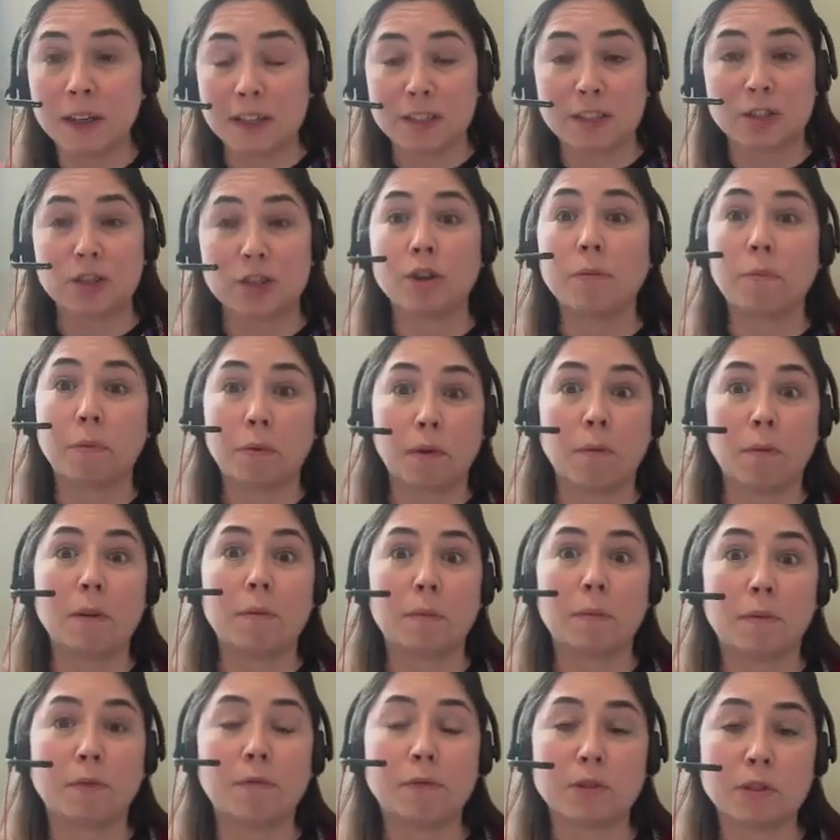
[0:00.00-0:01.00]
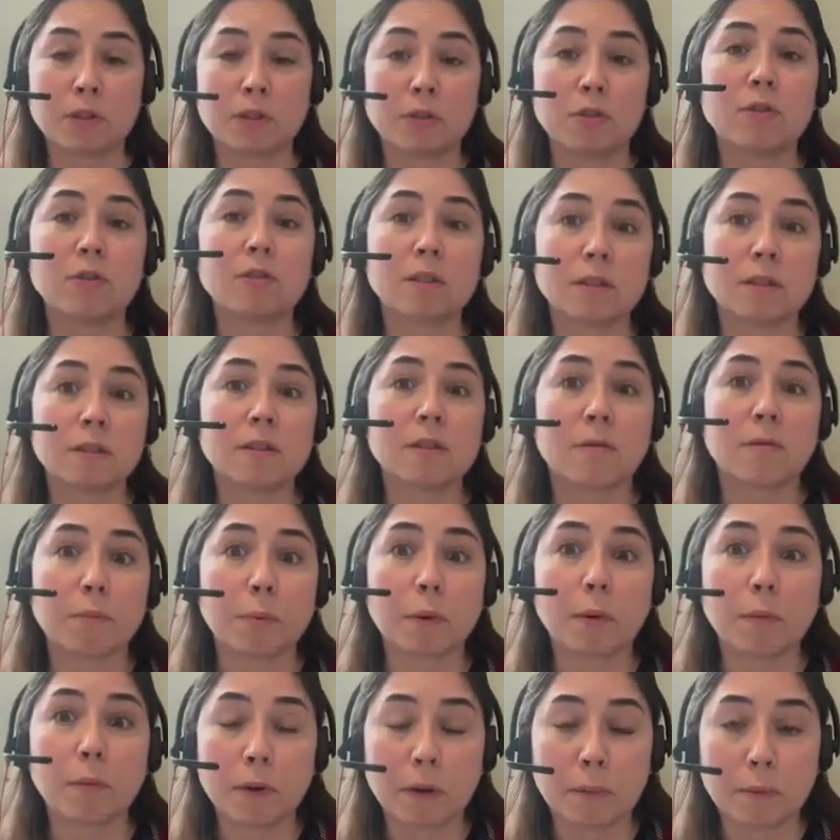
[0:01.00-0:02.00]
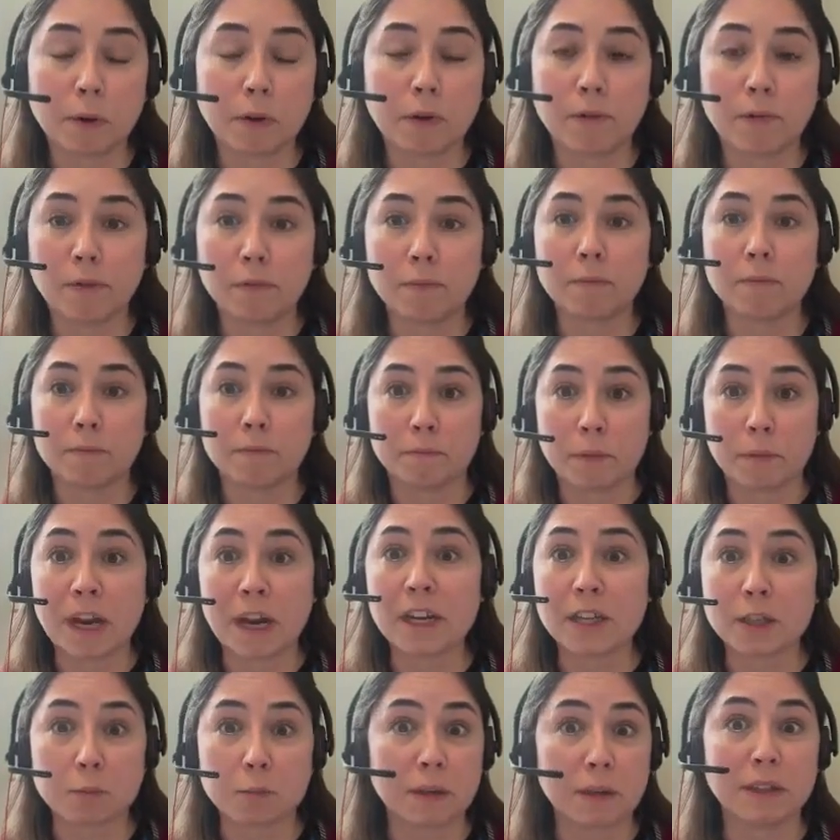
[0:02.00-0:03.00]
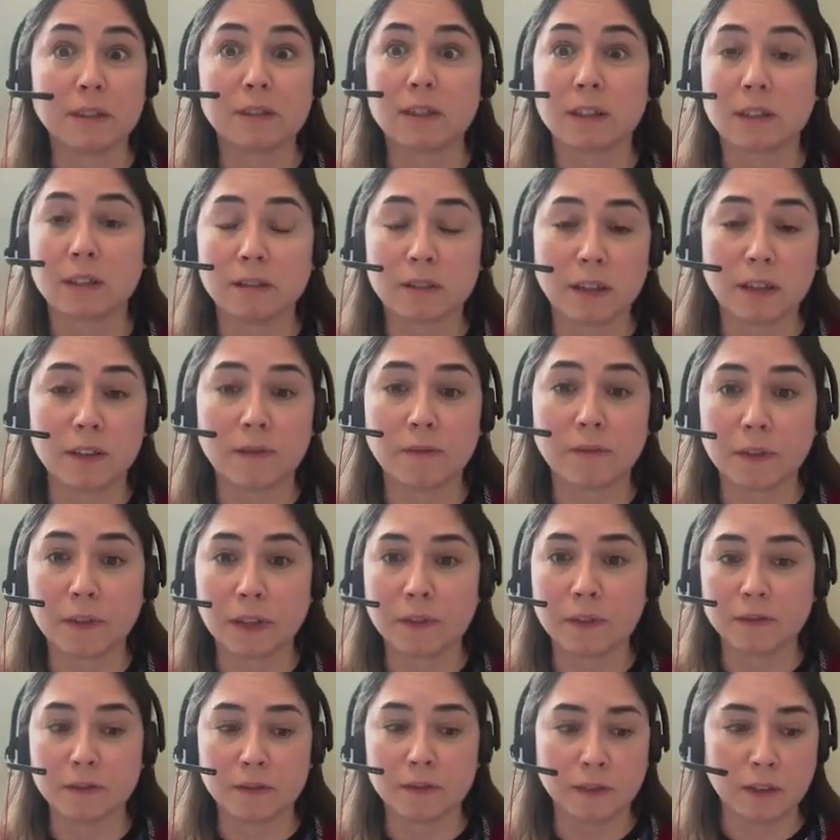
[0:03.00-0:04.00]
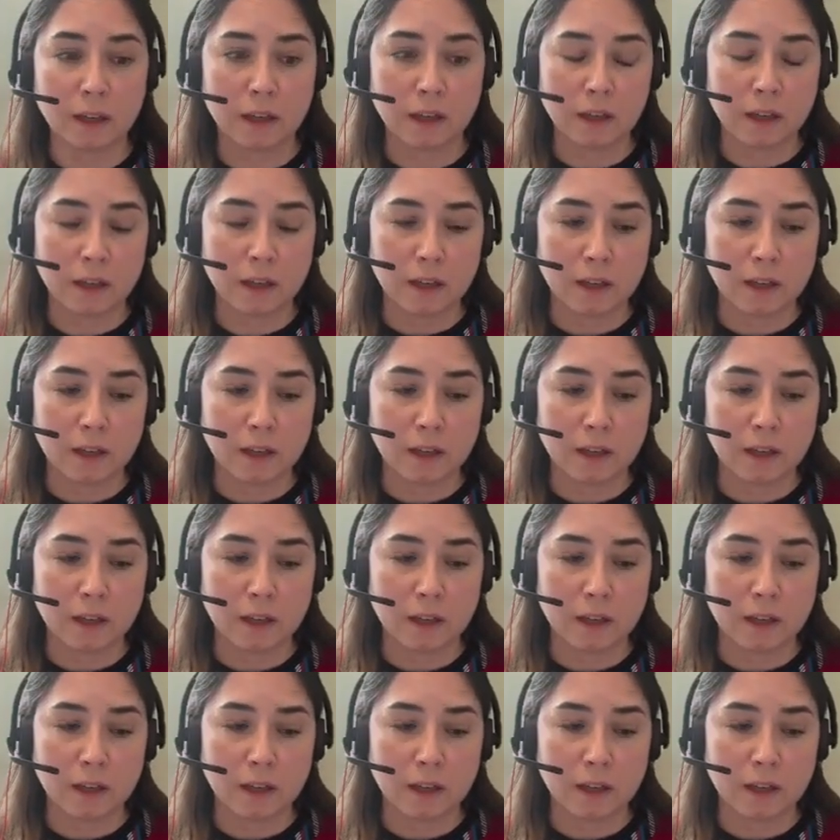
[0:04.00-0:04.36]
It's not a problem of resources; it's a problem of management and